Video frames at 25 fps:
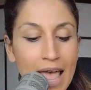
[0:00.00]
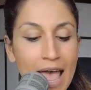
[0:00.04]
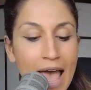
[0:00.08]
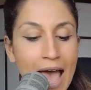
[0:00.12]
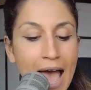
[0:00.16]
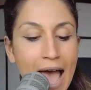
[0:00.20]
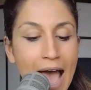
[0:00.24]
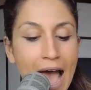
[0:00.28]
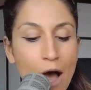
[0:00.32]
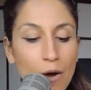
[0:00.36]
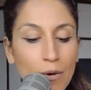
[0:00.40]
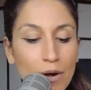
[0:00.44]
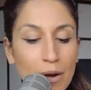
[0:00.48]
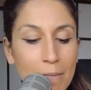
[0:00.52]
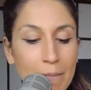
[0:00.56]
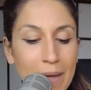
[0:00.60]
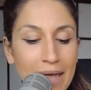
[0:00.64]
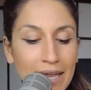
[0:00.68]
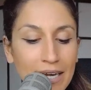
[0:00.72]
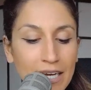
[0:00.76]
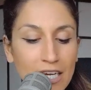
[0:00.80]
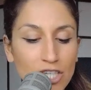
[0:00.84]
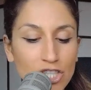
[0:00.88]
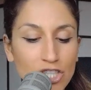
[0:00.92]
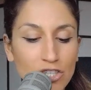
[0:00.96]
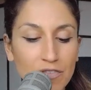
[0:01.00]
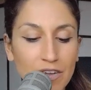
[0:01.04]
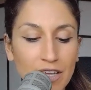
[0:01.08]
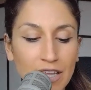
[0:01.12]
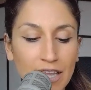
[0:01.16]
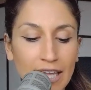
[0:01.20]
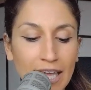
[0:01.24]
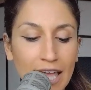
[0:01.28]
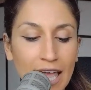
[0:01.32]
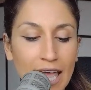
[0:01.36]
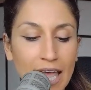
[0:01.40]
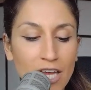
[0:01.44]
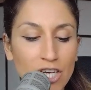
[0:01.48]
How to manage
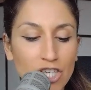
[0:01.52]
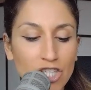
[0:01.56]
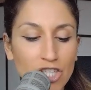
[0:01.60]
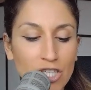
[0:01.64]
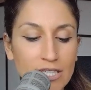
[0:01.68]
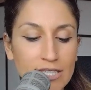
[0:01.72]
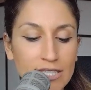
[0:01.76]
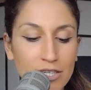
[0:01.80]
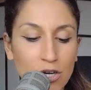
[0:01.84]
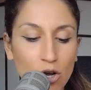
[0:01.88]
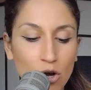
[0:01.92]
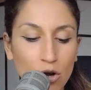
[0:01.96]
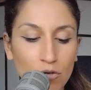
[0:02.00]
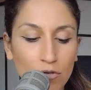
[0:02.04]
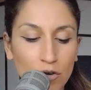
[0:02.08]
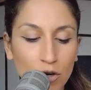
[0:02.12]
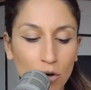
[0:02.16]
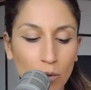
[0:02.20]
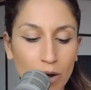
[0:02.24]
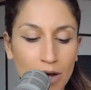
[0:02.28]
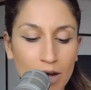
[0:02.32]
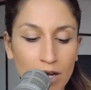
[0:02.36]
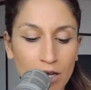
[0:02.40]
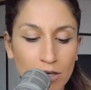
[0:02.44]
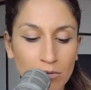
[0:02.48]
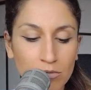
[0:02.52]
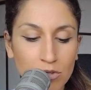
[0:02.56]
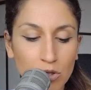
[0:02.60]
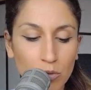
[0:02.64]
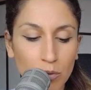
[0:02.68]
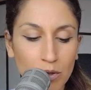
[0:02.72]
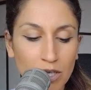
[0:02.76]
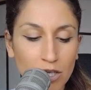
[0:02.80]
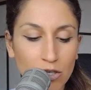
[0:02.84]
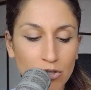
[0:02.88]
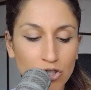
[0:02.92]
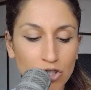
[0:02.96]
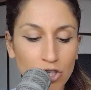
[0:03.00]
feeling anxious and overwhelmed
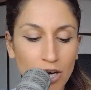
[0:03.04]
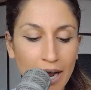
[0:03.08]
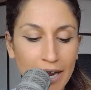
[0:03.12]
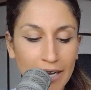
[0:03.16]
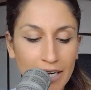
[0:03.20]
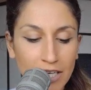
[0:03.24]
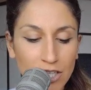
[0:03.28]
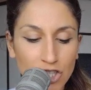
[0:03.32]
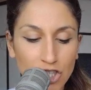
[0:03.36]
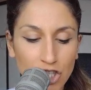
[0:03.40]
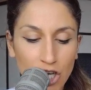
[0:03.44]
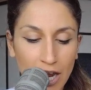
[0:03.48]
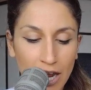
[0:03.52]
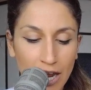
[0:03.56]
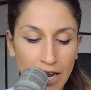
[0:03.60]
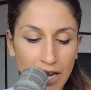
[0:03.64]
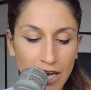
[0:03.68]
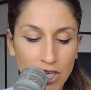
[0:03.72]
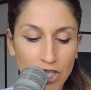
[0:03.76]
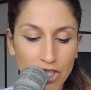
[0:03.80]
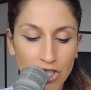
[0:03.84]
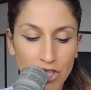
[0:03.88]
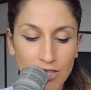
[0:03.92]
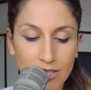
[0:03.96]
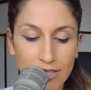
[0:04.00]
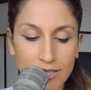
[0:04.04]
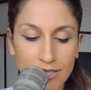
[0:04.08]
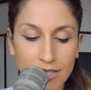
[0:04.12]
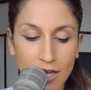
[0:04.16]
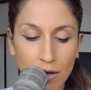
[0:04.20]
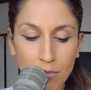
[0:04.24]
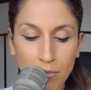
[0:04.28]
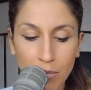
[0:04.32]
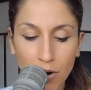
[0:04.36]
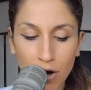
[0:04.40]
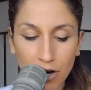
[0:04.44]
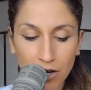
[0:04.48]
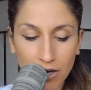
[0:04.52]
when you try to change
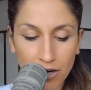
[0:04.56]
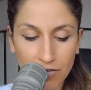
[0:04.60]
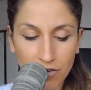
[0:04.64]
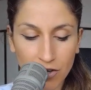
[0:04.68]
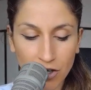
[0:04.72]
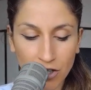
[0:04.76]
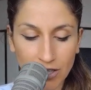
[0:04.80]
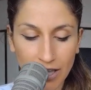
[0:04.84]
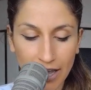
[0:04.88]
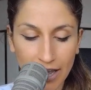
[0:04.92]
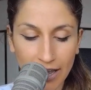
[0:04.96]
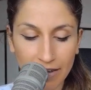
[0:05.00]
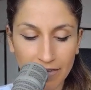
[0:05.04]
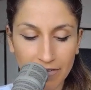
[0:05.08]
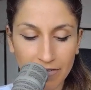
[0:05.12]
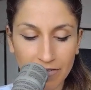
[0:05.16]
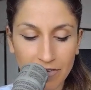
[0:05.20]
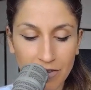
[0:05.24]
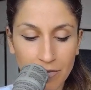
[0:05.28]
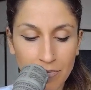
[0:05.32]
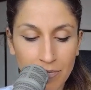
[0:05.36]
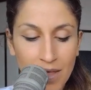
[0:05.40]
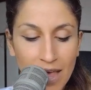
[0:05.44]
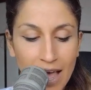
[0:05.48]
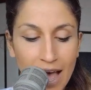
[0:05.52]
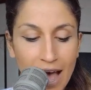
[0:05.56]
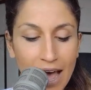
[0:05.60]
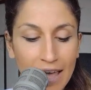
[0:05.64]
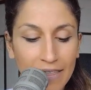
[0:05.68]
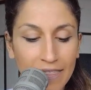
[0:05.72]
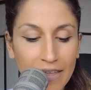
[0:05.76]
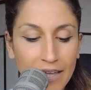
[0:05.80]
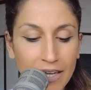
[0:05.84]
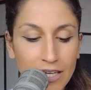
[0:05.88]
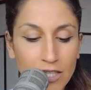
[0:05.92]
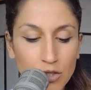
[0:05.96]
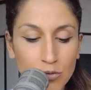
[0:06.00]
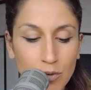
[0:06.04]
some part of your life. I
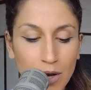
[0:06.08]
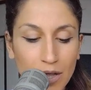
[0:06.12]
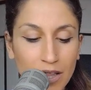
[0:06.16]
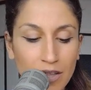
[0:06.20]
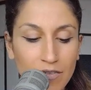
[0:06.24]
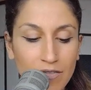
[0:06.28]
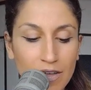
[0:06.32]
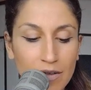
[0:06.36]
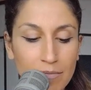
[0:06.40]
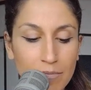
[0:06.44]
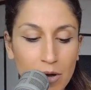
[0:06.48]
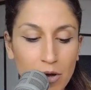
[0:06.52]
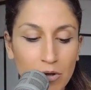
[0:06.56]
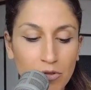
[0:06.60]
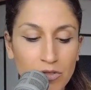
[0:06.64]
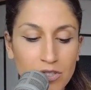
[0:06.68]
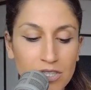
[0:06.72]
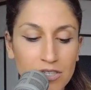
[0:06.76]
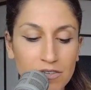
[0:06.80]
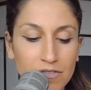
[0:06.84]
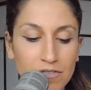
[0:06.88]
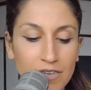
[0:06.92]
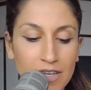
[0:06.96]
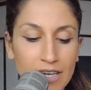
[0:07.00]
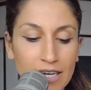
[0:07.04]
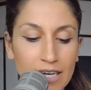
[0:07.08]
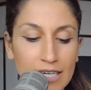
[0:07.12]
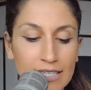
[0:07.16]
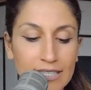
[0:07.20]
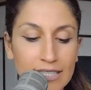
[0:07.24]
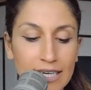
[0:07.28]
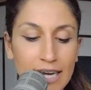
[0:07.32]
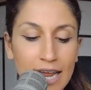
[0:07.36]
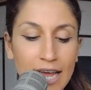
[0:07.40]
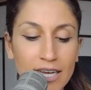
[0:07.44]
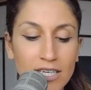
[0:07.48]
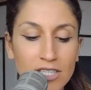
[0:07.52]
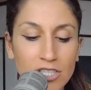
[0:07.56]
think it's relevant both to fitness
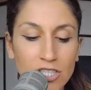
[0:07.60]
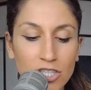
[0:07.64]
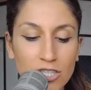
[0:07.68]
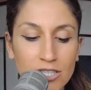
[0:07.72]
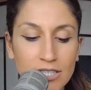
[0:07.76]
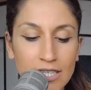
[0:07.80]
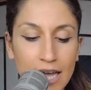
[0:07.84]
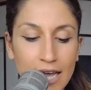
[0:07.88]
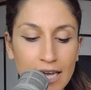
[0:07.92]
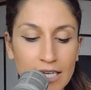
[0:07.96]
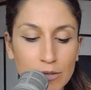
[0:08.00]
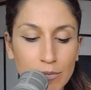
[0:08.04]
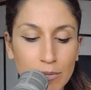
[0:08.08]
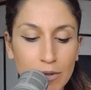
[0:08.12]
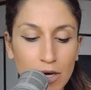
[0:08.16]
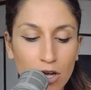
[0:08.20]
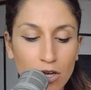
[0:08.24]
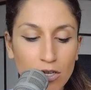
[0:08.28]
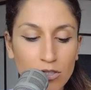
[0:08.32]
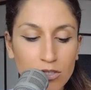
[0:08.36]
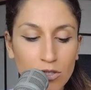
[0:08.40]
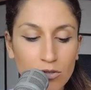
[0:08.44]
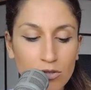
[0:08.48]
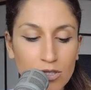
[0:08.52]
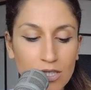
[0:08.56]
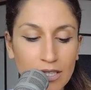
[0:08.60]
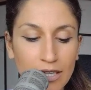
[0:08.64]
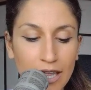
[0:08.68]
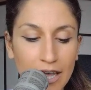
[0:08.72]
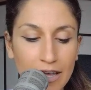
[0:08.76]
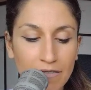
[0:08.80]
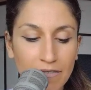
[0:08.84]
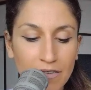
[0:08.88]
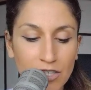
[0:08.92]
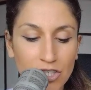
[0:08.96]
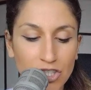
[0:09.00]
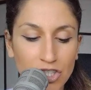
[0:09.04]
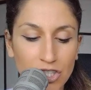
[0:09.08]
and exercise, but also to
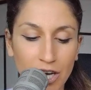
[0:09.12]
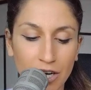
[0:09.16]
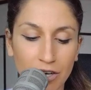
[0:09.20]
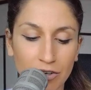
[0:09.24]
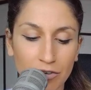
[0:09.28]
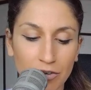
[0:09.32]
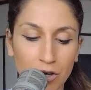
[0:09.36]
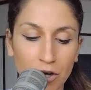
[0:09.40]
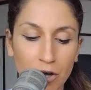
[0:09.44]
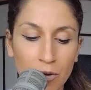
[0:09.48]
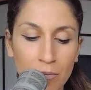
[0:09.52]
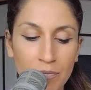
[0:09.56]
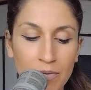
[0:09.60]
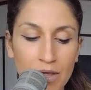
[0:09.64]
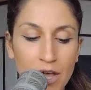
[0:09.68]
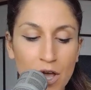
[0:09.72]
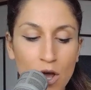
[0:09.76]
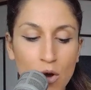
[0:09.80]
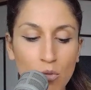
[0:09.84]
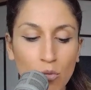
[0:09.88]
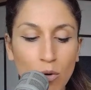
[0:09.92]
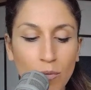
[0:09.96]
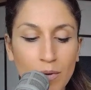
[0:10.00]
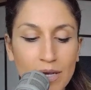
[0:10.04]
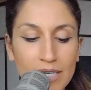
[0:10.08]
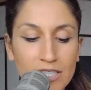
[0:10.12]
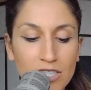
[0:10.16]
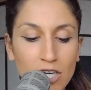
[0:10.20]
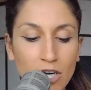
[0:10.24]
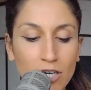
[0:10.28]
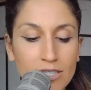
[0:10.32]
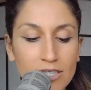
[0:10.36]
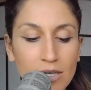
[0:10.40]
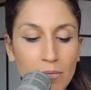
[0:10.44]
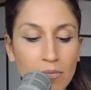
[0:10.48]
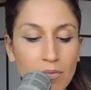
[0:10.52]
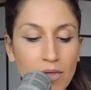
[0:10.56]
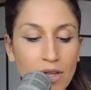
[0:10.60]
life in general. When we start
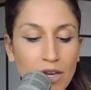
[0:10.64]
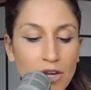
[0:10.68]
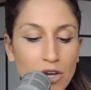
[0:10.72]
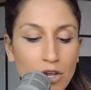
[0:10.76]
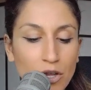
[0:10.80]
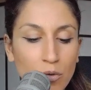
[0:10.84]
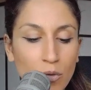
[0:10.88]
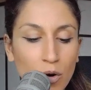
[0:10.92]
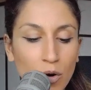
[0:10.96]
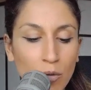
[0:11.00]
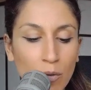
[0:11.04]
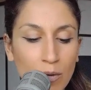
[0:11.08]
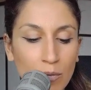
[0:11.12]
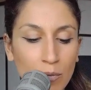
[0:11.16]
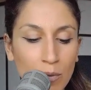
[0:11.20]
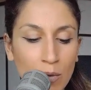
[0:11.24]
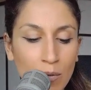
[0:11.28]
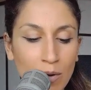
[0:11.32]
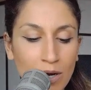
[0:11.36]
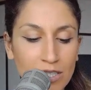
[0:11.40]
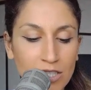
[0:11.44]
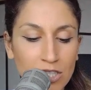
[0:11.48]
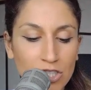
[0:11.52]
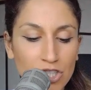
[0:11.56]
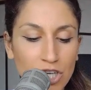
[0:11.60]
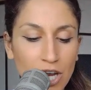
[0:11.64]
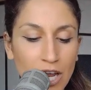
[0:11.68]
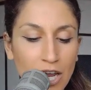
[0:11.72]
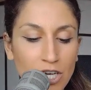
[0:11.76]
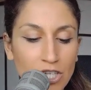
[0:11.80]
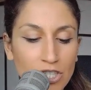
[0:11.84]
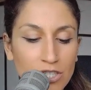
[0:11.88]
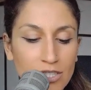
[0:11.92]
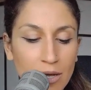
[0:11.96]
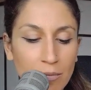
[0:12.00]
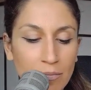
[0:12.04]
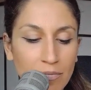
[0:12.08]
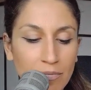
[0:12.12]
something new or when we want to
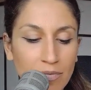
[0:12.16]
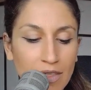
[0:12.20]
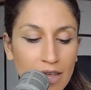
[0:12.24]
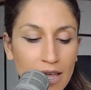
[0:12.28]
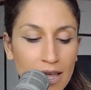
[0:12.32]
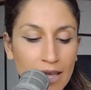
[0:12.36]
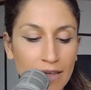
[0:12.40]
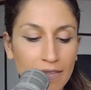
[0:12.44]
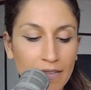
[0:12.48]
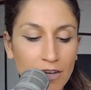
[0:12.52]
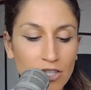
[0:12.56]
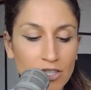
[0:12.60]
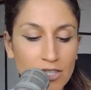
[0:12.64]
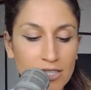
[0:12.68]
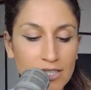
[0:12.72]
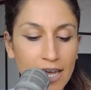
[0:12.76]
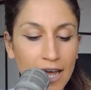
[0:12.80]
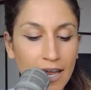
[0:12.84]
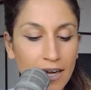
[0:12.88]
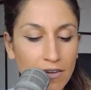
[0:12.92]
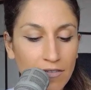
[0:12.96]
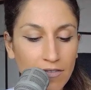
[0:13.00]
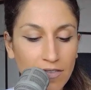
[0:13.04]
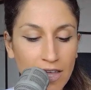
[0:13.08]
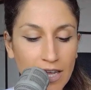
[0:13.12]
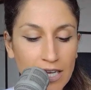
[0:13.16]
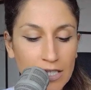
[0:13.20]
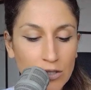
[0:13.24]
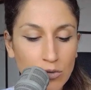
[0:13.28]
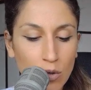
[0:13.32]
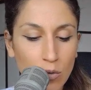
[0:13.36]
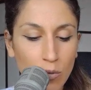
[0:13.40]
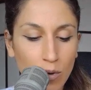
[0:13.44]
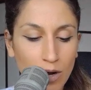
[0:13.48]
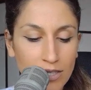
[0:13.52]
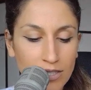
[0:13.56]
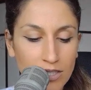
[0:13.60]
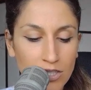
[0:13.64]
change something, there's a ton of things we
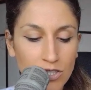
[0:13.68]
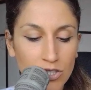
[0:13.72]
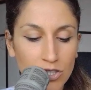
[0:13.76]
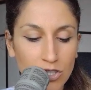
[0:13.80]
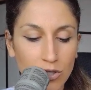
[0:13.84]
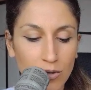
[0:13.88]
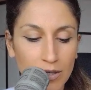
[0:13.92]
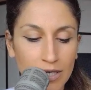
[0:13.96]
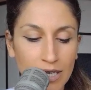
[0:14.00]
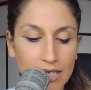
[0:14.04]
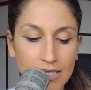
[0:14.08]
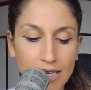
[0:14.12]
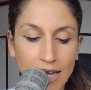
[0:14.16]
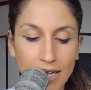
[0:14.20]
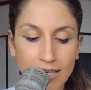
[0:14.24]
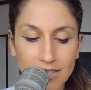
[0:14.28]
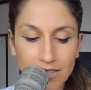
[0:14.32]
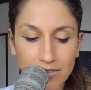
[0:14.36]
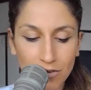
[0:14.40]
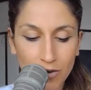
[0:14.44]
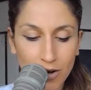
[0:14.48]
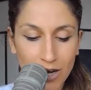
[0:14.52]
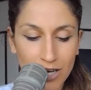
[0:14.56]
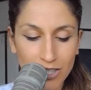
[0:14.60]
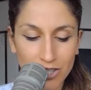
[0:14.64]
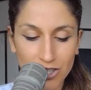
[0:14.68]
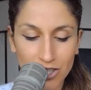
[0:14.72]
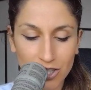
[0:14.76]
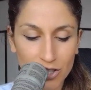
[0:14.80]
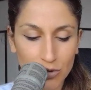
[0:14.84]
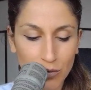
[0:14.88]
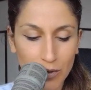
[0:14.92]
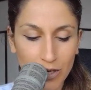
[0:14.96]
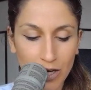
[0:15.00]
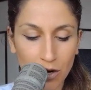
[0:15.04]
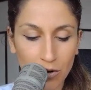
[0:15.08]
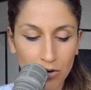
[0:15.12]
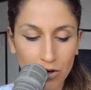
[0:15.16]
want to do and a tons of questions
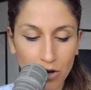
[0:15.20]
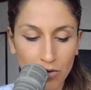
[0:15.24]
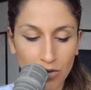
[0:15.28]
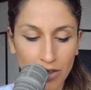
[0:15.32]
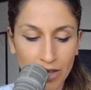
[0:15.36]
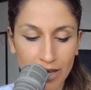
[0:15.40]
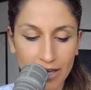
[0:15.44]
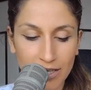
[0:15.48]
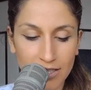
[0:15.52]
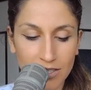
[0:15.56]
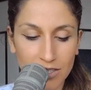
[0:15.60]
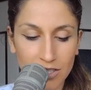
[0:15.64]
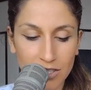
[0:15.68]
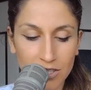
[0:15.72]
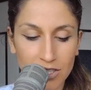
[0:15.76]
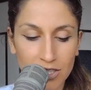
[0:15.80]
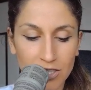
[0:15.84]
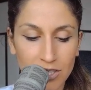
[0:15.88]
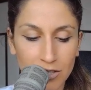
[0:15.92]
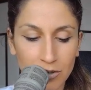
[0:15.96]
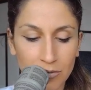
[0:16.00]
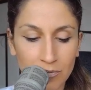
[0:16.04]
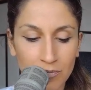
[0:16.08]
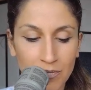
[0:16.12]
we don't know the answer to.